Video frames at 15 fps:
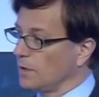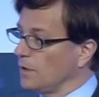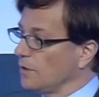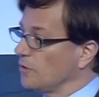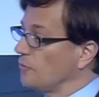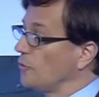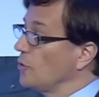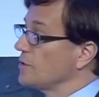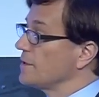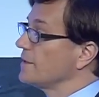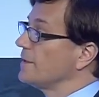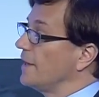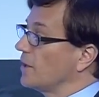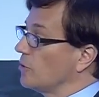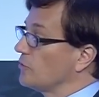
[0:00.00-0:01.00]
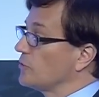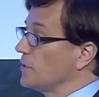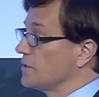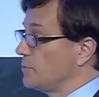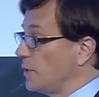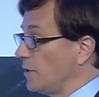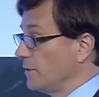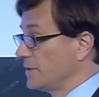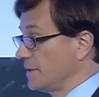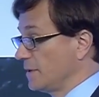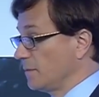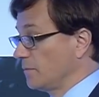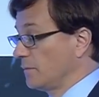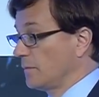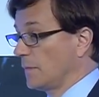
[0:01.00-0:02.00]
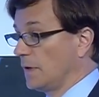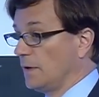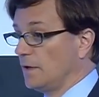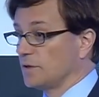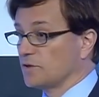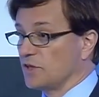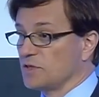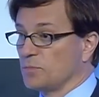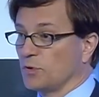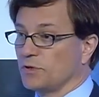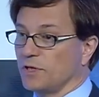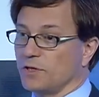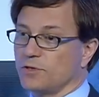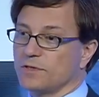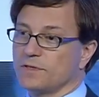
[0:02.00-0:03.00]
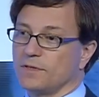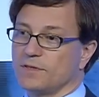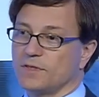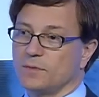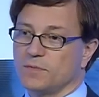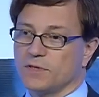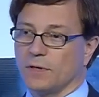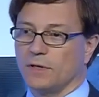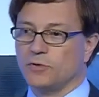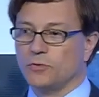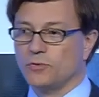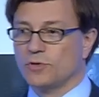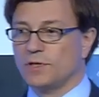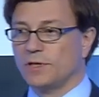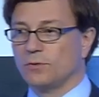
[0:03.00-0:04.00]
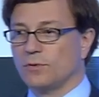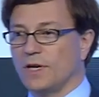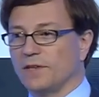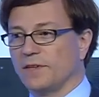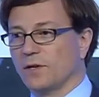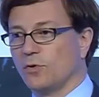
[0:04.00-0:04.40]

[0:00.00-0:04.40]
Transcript: The first is lack of transparency. Transportation systems are usually rather